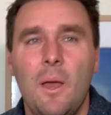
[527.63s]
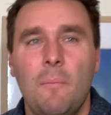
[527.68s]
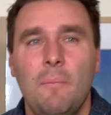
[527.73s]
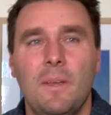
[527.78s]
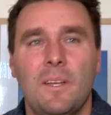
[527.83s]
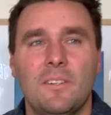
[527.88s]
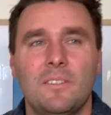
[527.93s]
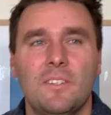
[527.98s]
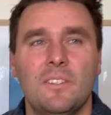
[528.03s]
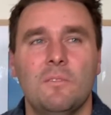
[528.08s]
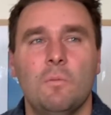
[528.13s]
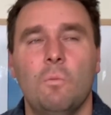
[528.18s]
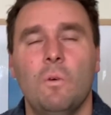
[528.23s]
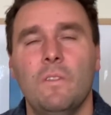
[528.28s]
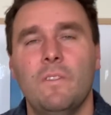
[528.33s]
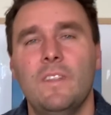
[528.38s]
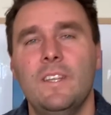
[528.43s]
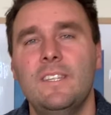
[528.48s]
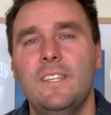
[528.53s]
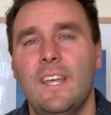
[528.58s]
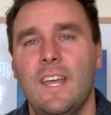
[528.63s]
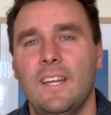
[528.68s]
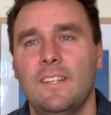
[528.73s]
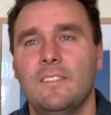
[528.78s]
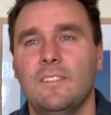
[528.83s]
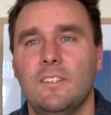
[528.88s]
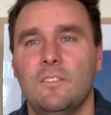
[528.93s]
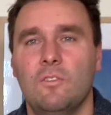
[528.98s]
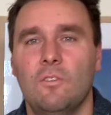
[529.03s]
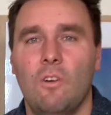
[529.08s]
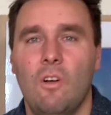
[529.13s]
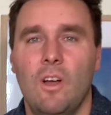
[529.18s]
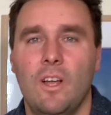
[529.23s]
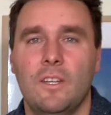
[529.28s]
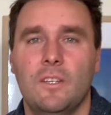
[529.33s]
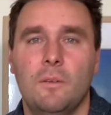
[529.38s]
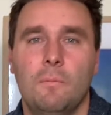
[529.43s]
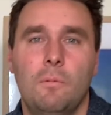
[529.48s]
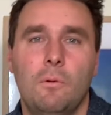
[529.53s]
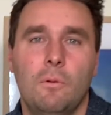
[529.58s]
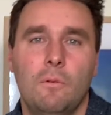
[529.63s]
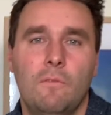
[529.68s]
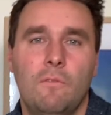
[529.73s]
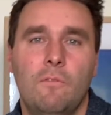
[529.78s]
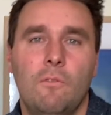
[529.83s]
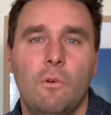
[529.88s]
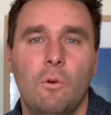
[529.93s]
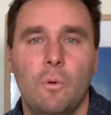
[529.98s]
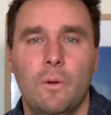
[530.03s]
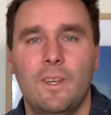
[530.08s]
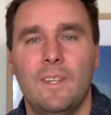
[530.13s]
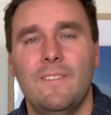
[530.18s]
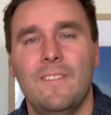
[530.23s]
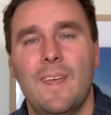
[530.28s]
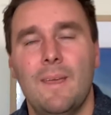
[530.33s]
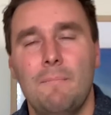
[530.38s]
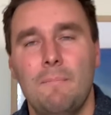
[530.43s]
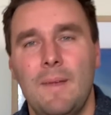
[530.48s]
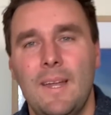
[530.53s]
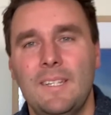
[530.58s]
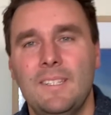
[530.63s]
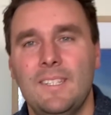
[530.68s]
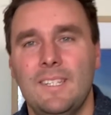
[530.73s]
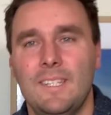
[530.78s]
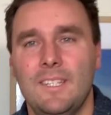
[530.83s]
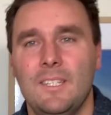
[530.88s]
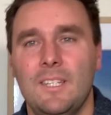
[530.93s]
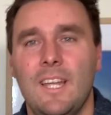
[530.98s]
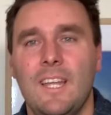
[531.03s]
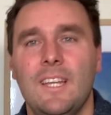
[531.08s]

because it's what the texts are trying to put forward in their message